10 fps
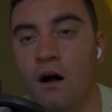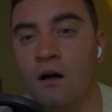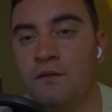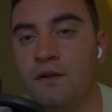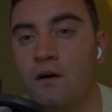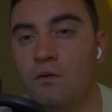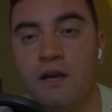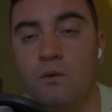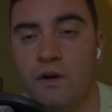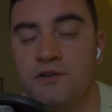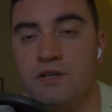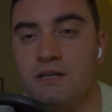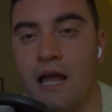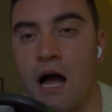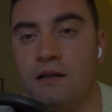Also, can we
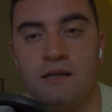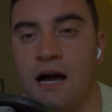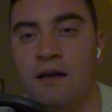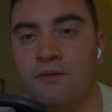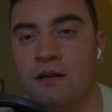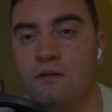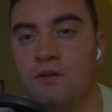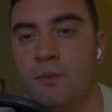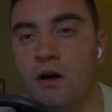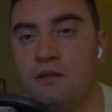just not dive on loose balls